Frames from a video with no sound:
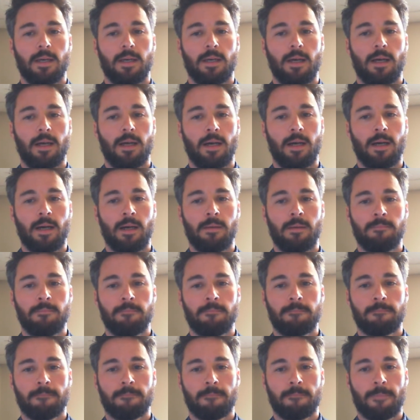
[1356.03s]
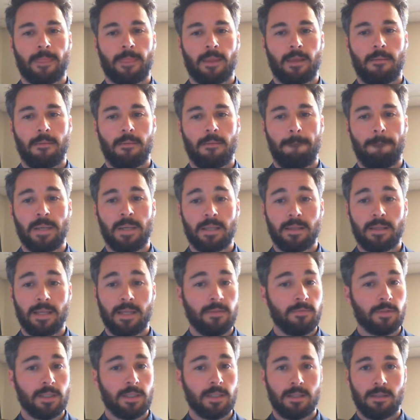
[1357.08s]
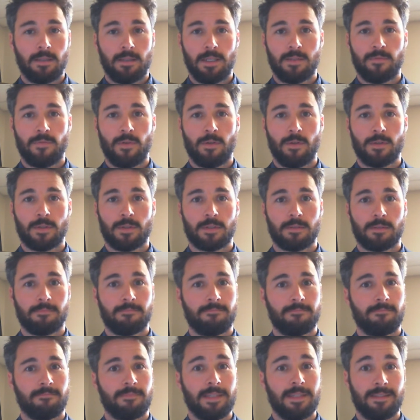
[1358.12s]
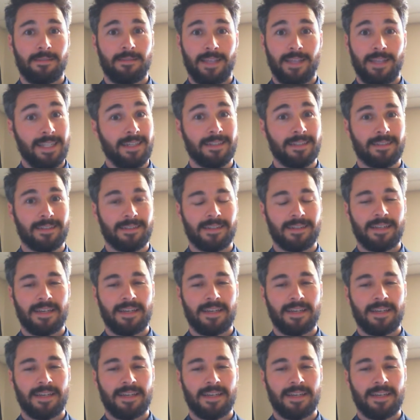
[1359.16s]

But thankfully, these folks, they did.